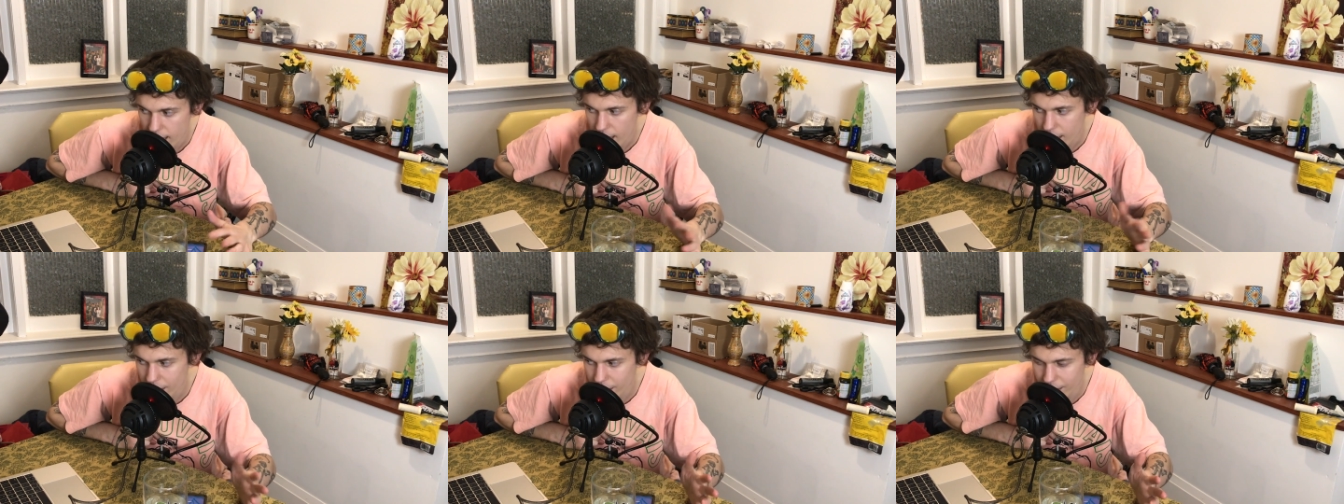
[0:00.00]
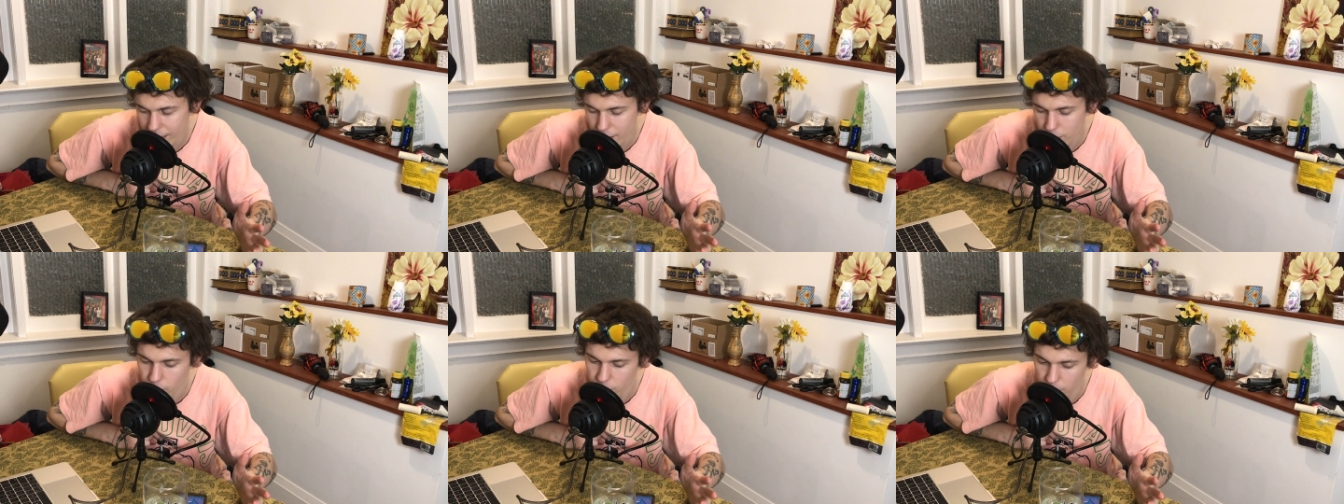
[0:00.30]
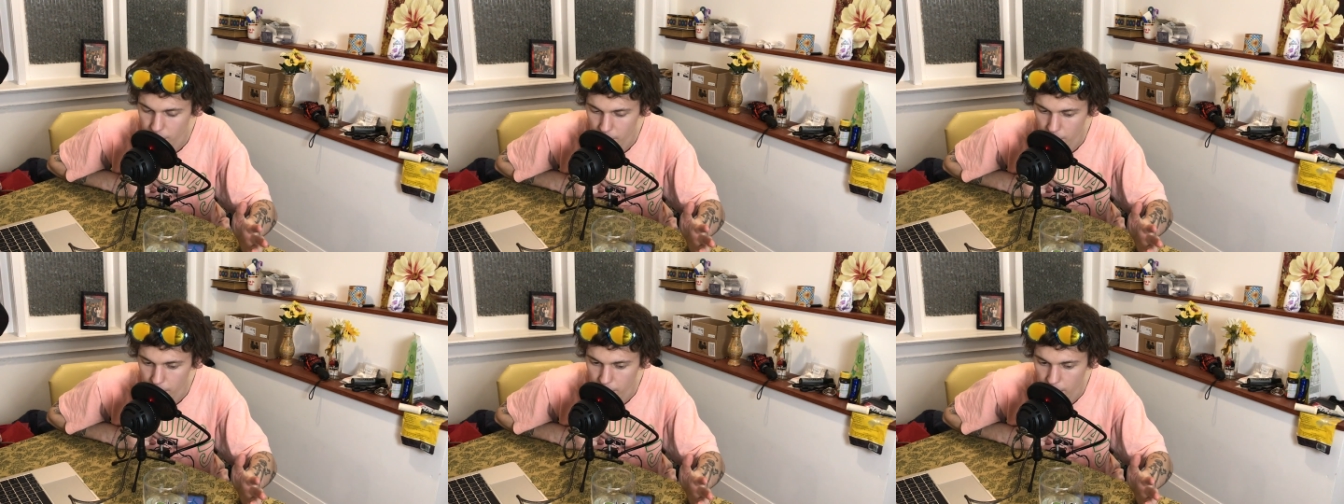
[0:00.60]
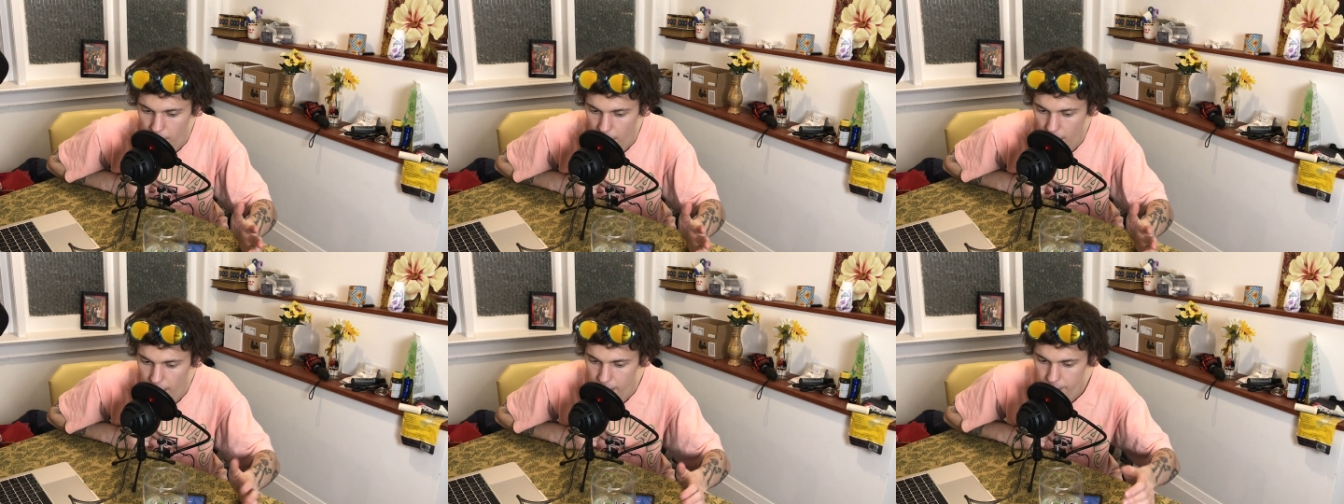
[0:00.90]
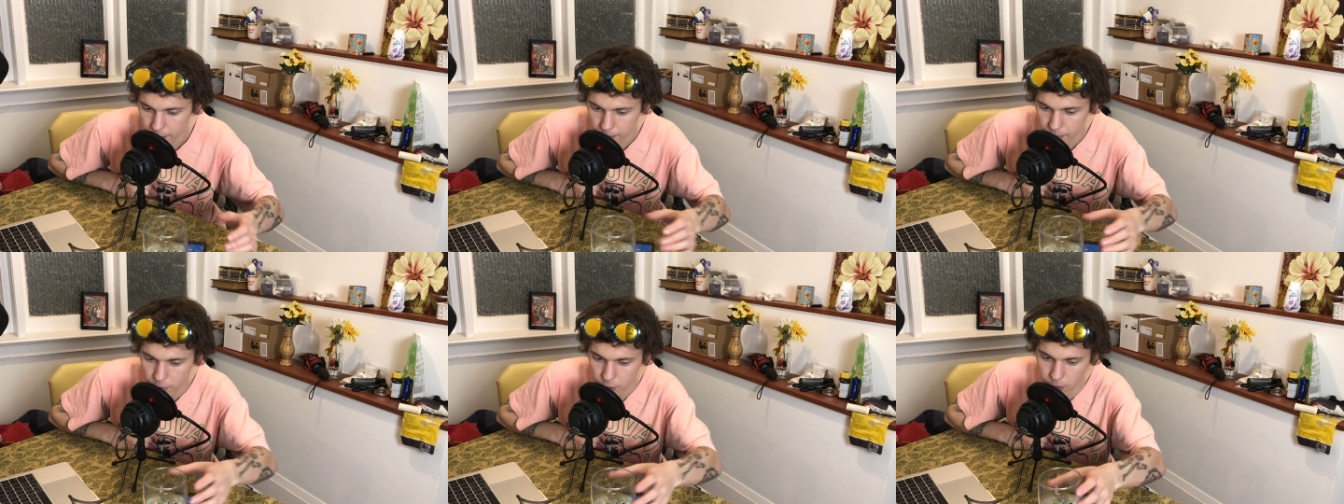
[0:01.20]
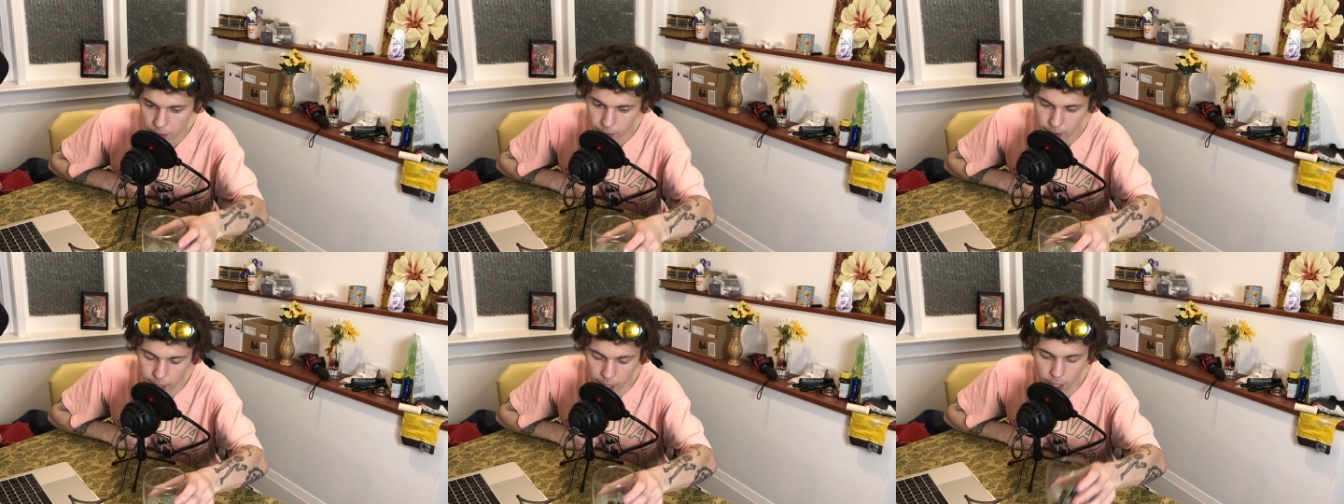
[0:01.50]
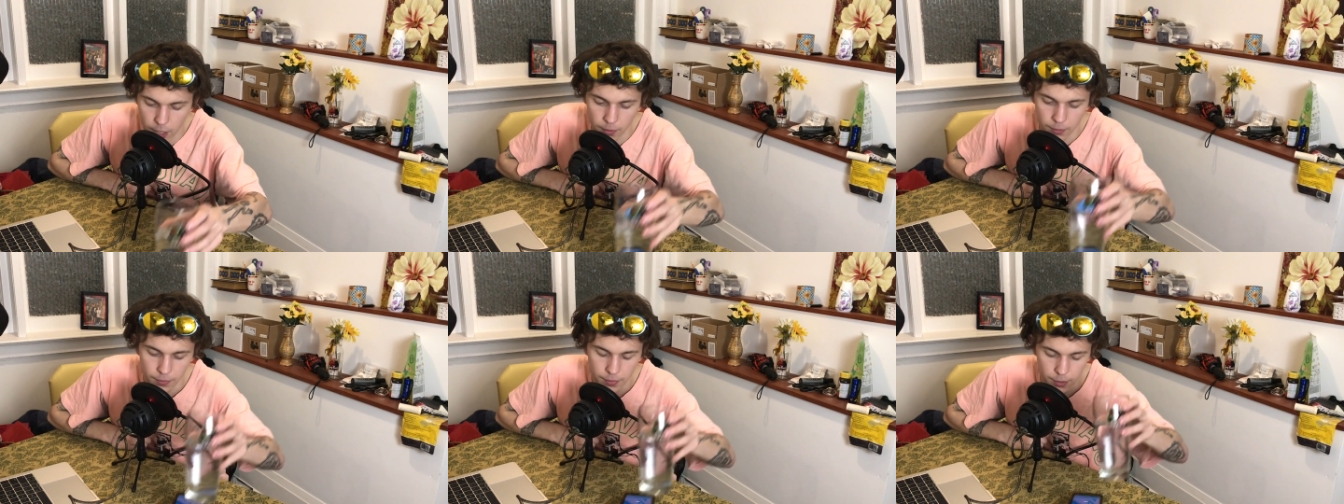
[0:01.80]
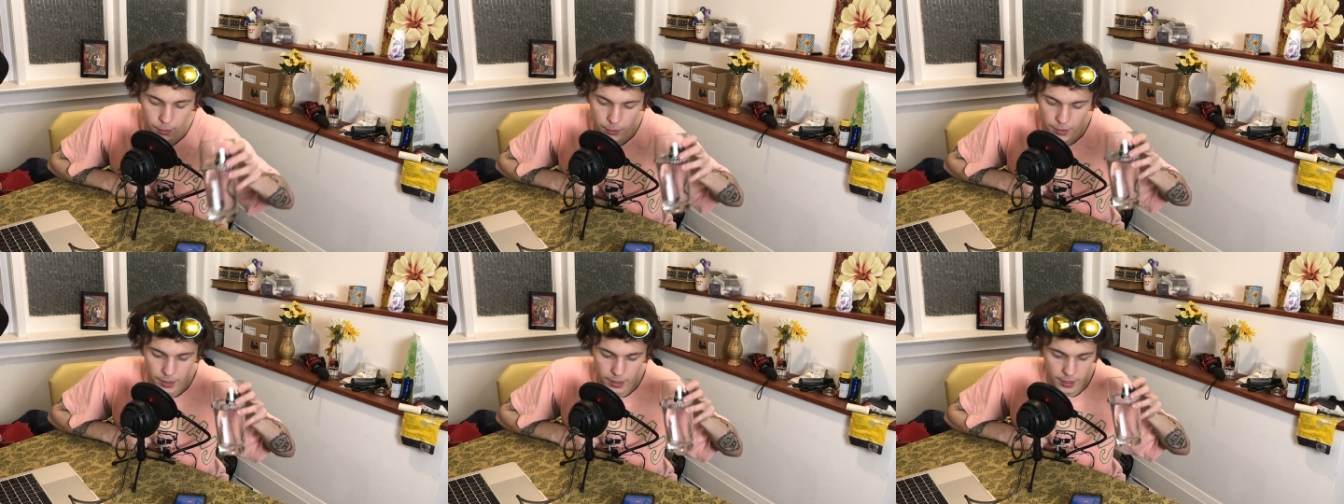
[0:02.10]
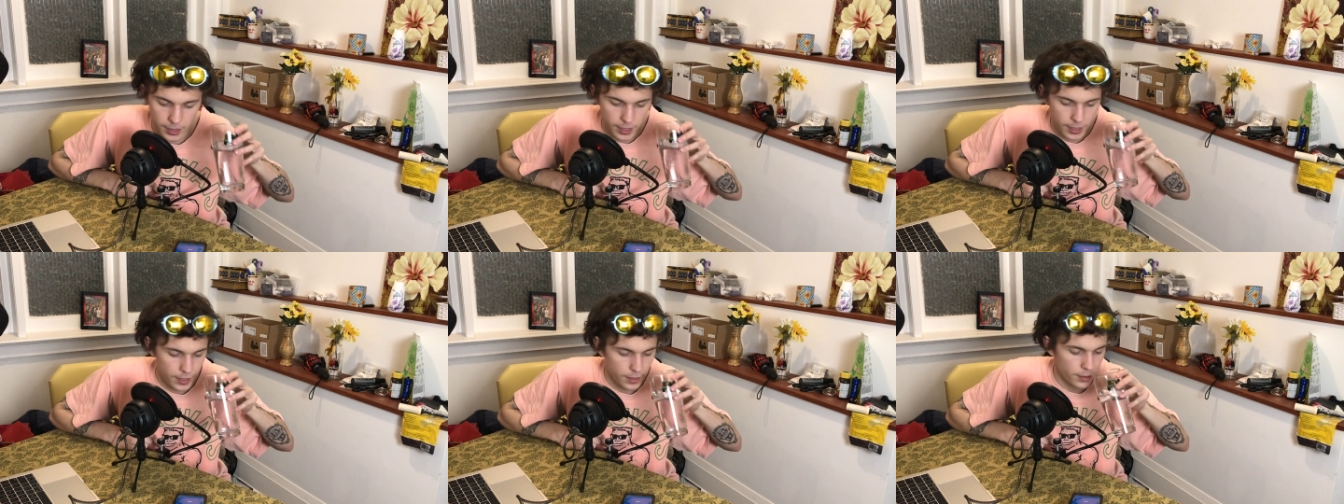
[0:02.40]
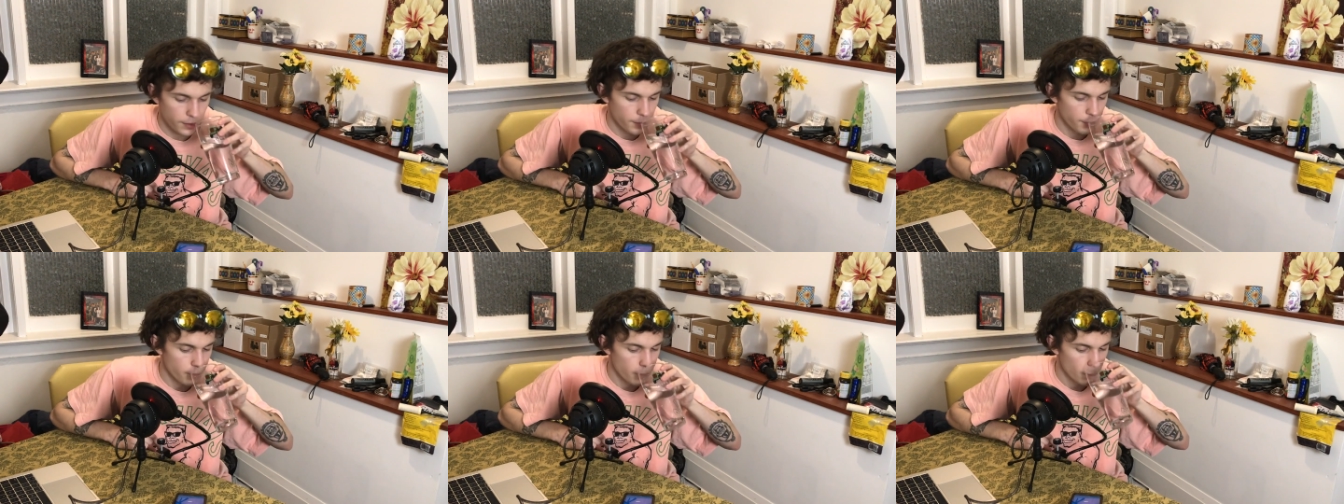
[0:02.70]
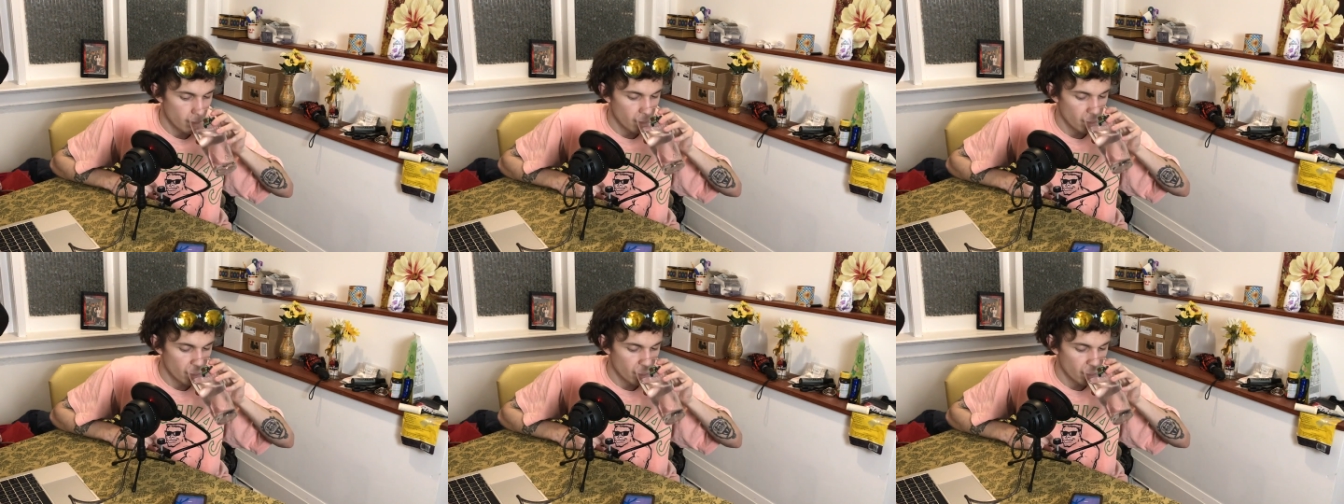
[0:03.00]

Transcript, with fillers: and I'll answer some of the pod. So here we go. We're going to get into them.